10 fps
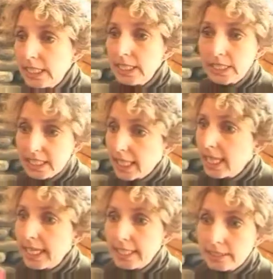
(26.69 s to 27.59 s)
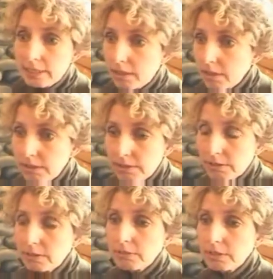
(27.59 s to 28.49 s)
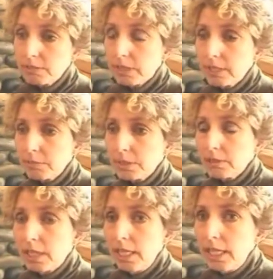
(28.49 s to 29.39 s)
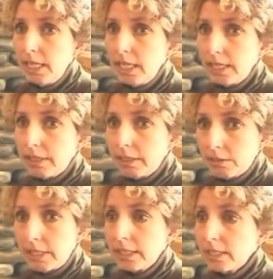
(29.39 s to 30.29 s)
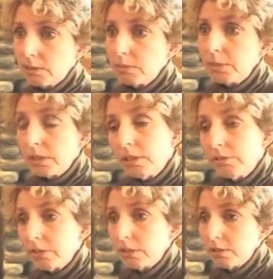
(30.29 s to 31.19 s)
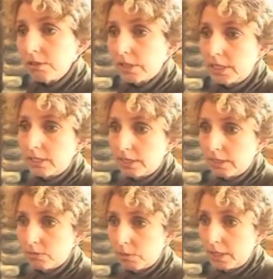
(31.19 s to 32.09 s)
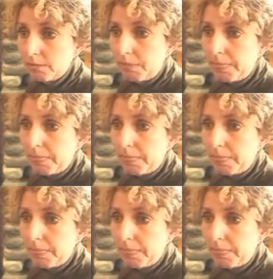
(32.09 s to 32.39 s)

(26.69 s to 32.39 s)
E and the K and all these significant vitamins, theoretically would be good for your skin as well.